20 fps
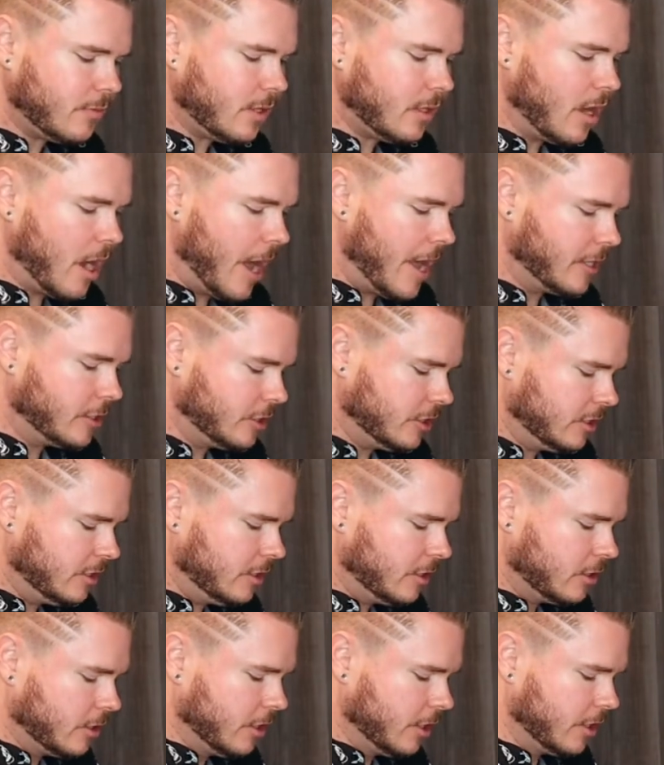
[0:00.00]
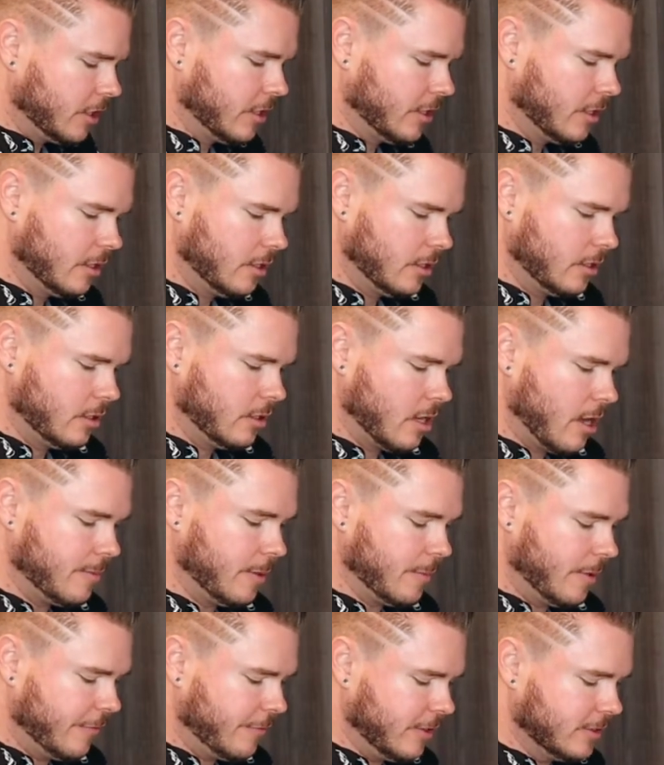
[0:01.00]
I actually cook. I mean,
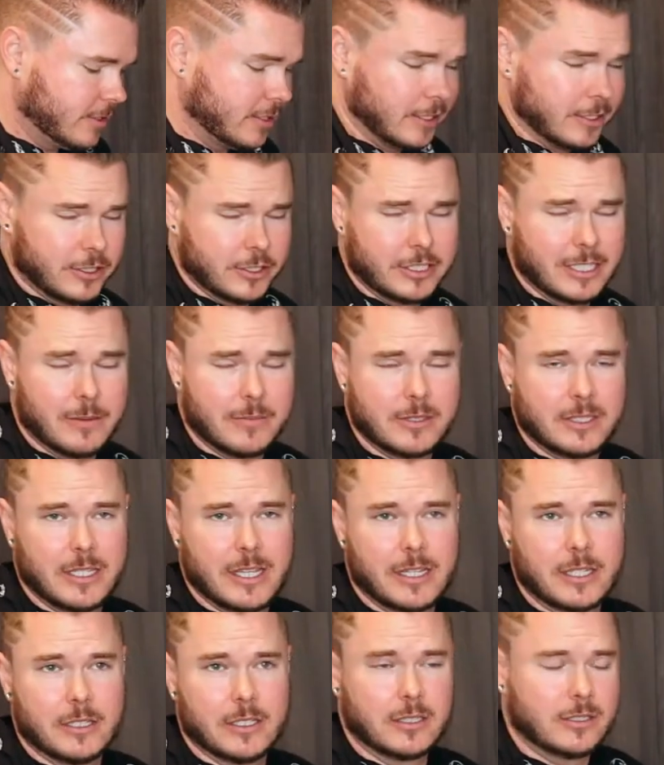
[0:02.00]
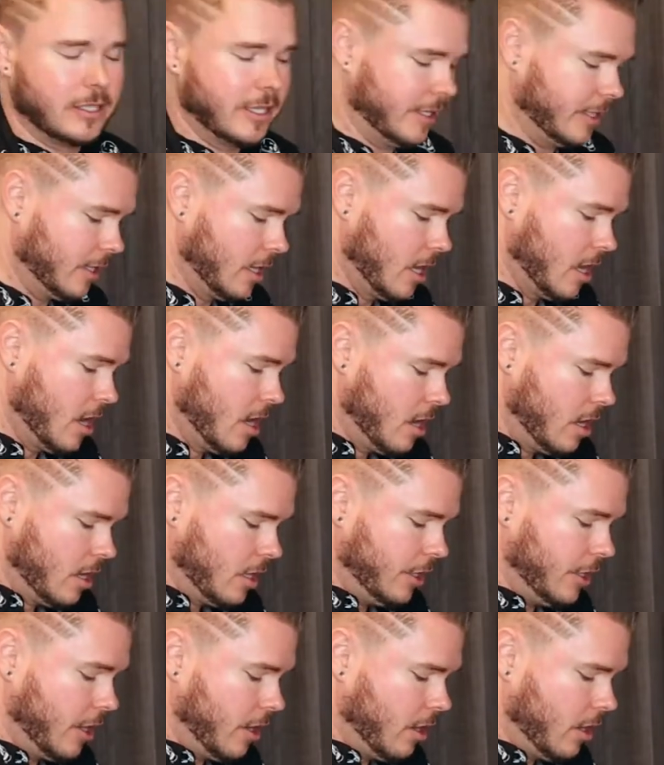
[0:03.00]
my friends on Instagram say I cook like,
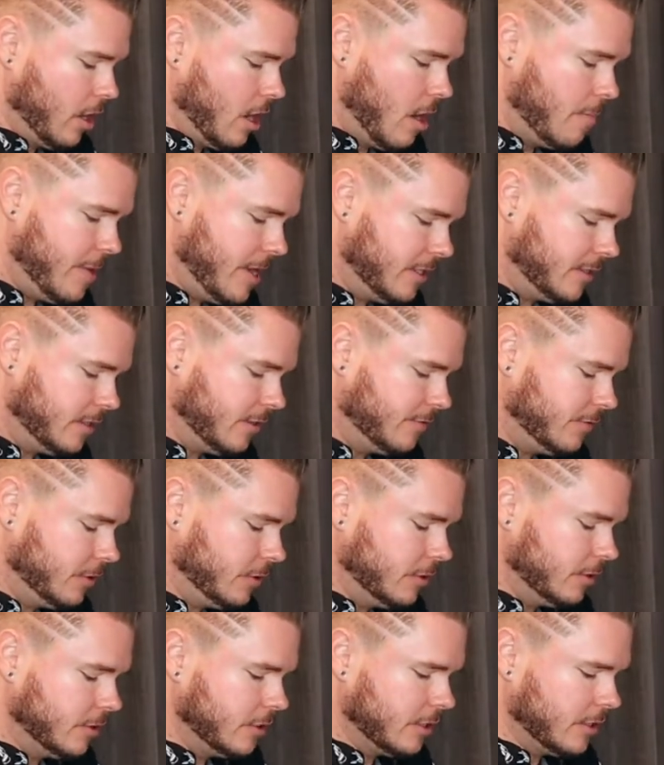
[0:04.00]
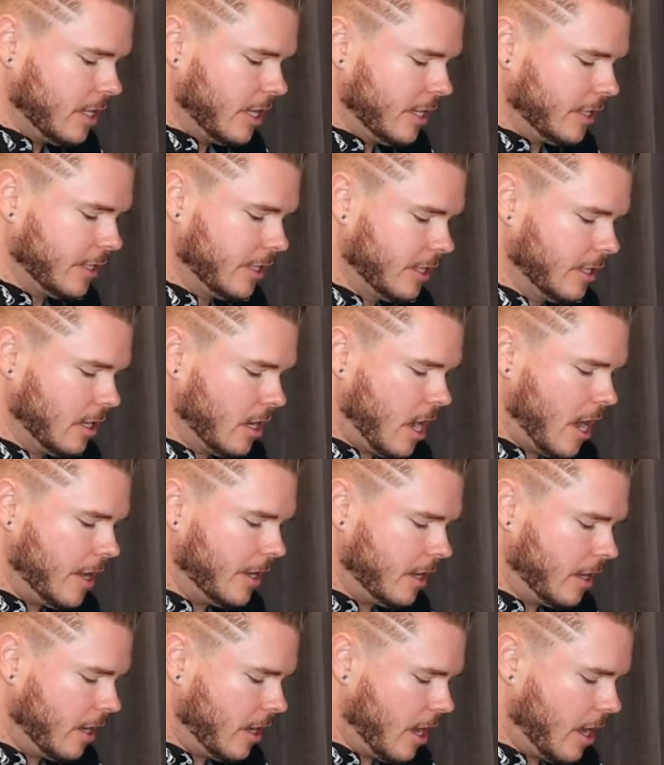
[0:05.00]
you know, amazing food, and like
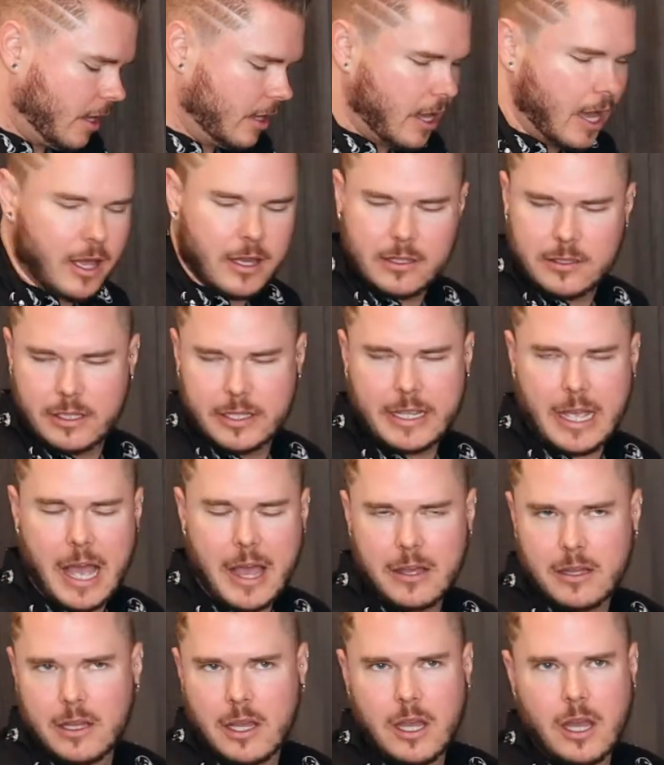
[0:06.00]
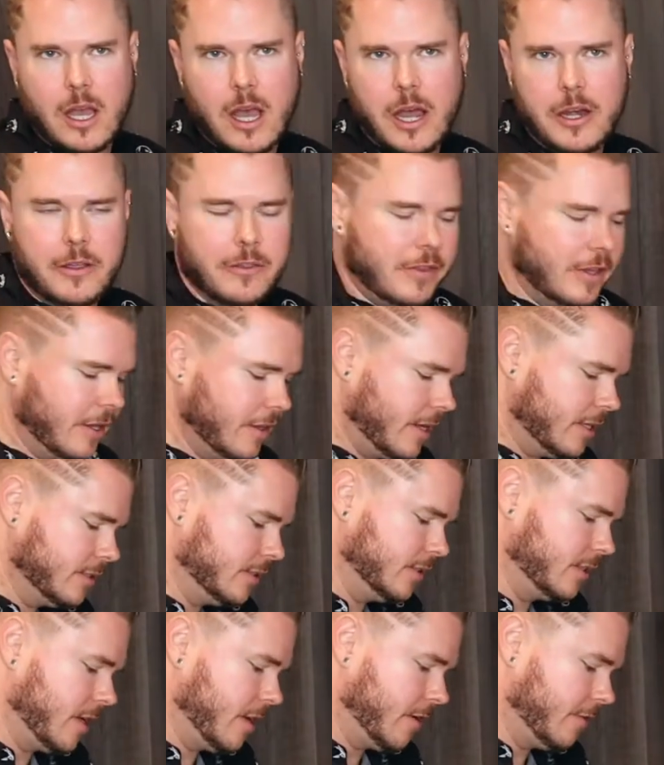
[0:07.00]
how do you think of that
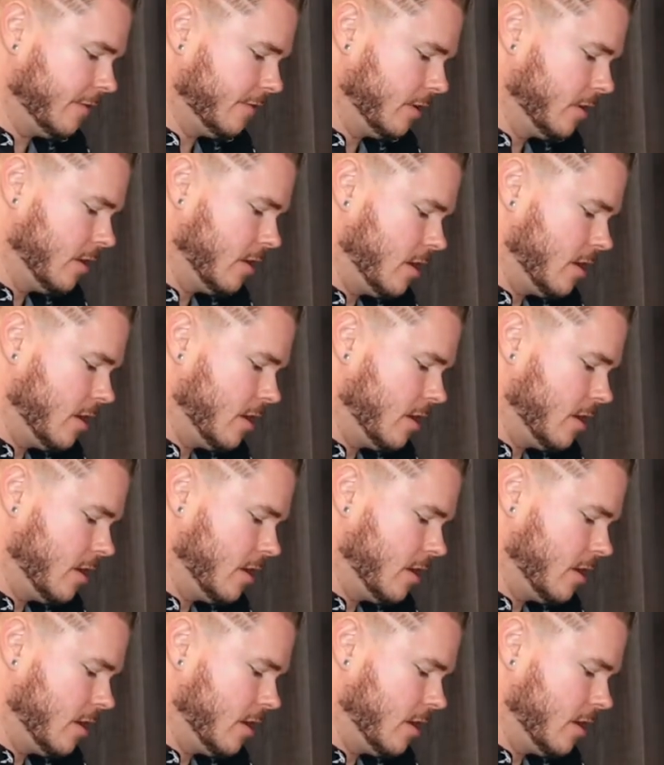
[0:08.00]
stuff?